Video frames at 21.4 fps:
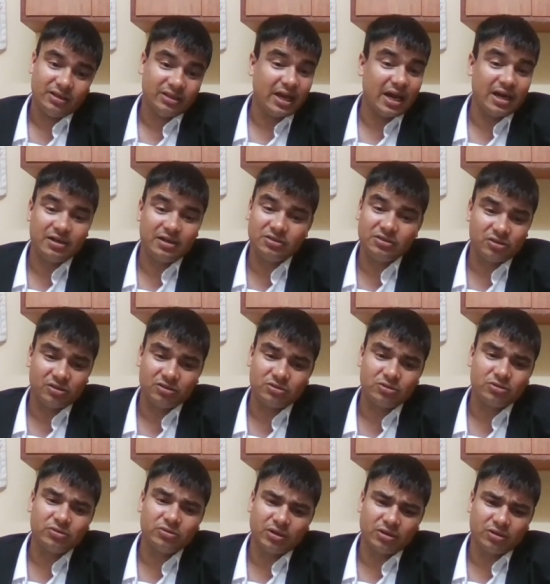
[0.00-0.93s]
That is
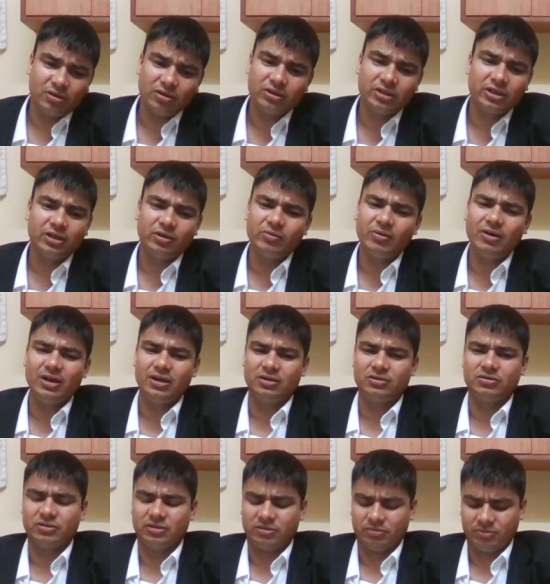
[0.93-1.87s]
also you're not
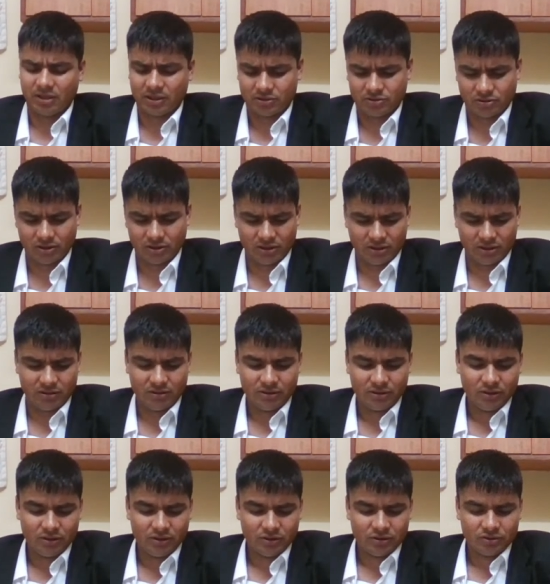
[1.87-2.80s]
required to give actually.
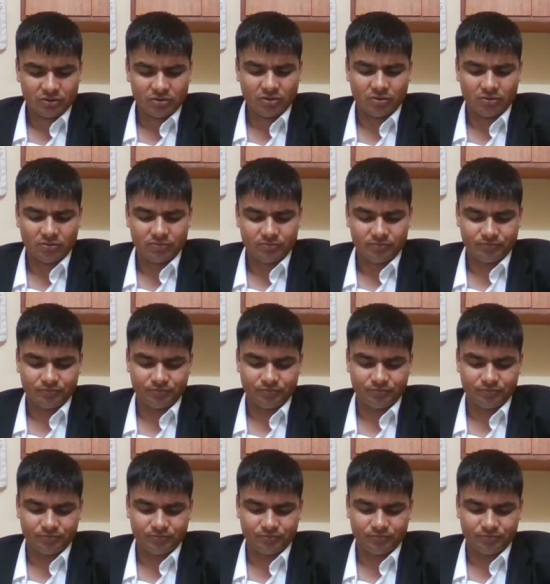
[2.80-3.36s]
So